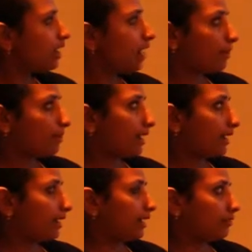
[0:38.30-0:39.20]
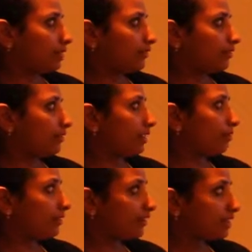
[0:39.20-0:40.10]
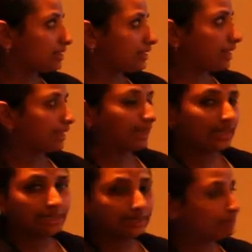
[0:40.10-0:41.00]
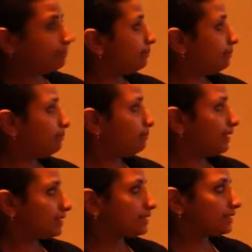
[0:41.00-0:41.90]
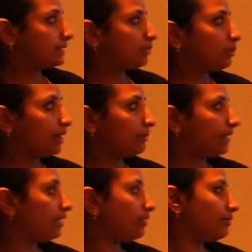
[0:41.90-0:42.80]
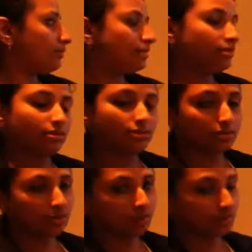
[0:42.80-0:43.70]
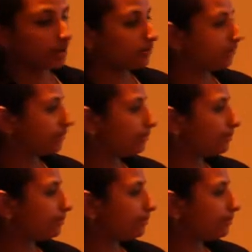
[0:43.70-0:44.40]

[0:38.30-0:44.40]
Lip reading: Are my friends and I getting the best deal while making remittances to our home country?